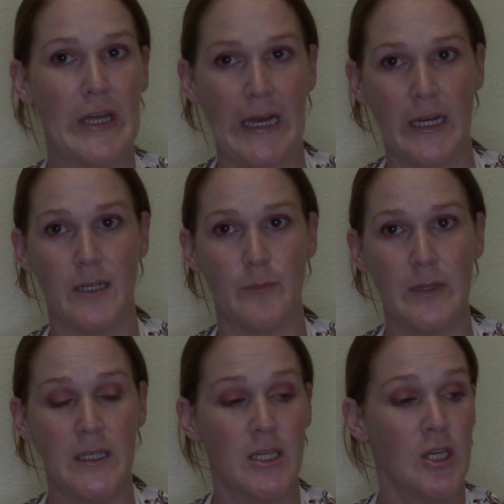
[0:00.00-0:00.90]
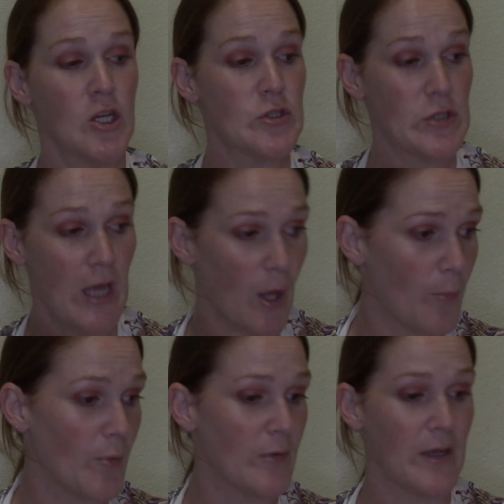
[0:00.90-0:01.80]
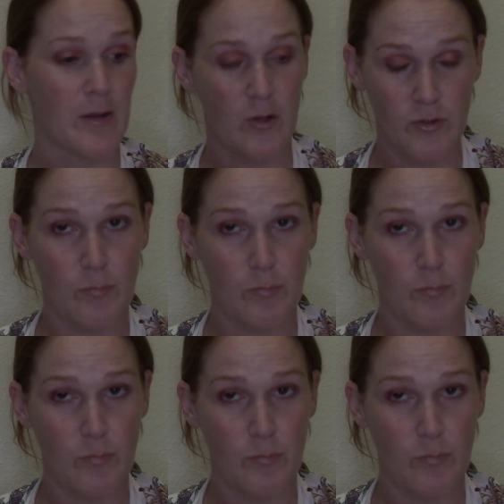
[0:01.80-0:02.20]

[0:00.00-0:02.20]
to help like